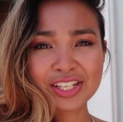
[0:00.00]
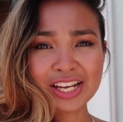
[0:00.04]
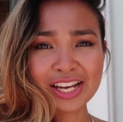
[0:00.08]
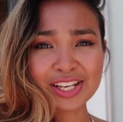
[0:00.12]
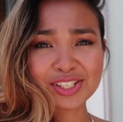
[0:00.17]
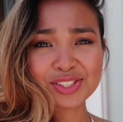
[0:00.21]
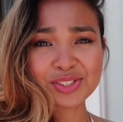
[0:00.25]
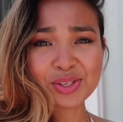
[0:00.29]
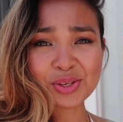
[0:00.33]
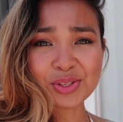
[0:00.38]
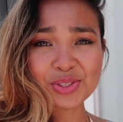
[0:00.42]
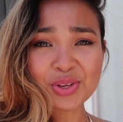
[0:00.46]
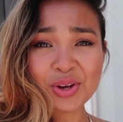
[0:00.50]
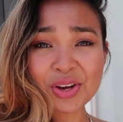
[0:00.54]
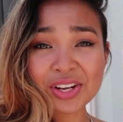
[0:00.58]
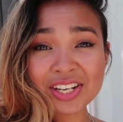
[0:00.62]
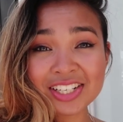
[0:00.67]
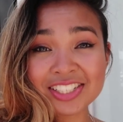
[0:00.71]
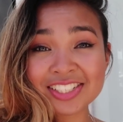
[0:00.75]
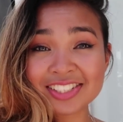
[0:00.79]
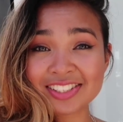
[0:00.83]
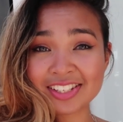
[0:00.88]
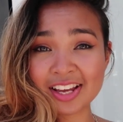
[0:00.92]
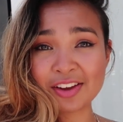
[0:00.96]
okay so
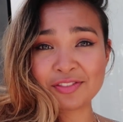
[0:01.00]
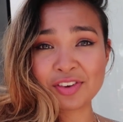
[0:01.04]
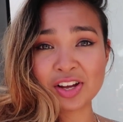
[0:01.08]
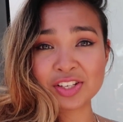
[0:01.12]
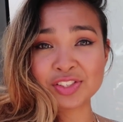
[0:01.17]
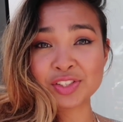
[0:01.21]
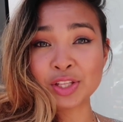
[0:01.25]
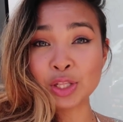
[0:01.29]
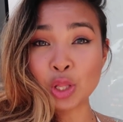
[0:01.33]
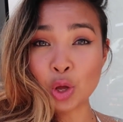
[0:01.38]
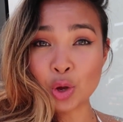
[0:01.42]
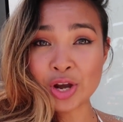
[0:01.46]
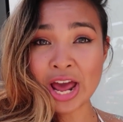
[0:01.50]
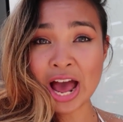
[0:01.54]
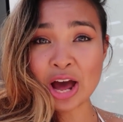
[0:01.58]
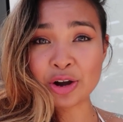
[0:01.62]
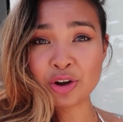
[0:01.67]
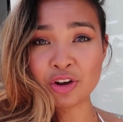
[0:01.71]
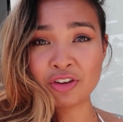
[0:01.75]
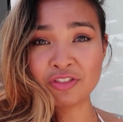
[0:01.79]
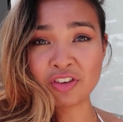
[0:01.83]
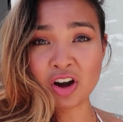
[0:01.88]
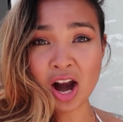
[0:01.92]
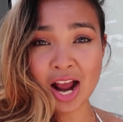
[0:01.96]
Tony just gave us the
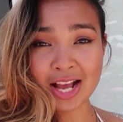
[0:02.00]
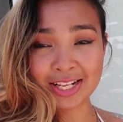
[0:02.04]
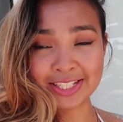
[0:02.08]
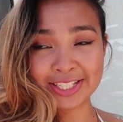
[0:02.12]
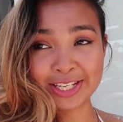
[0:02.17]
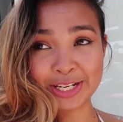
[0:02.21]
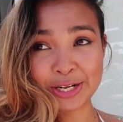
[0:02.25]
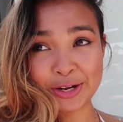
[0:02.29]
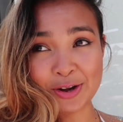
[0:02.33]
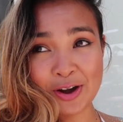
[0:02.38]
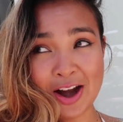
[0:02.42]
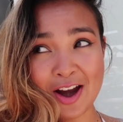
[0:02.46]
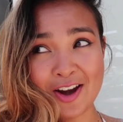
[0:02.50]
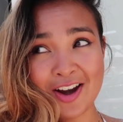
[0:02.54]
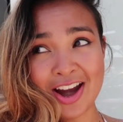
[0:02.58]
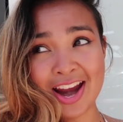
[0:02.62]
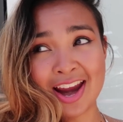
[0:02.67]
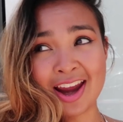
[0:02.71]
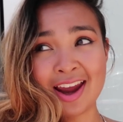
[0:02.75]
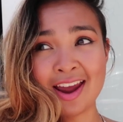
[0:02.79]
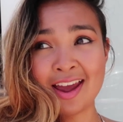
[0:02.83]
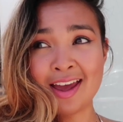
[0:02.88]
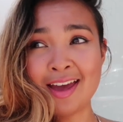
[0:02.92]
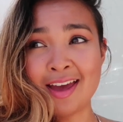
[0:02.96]
lowdown of our
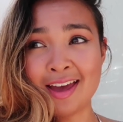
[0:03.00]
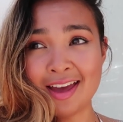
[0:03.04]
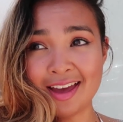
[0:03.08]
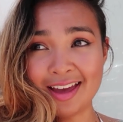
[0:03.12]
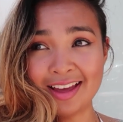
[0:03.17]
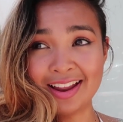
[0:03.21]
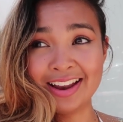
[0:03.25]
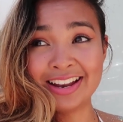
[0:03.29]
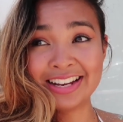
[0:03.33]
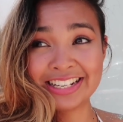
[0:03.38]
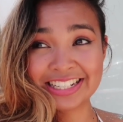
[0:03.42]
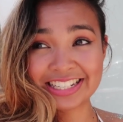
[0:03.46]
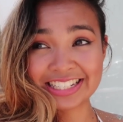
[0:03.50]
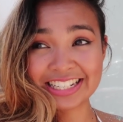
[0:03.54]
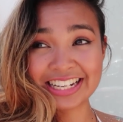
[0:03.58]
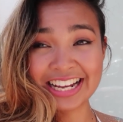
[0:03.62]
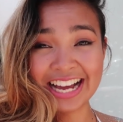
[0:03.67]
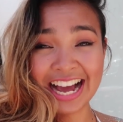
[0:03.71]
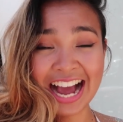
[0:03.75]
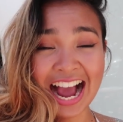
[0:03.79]
itinerary and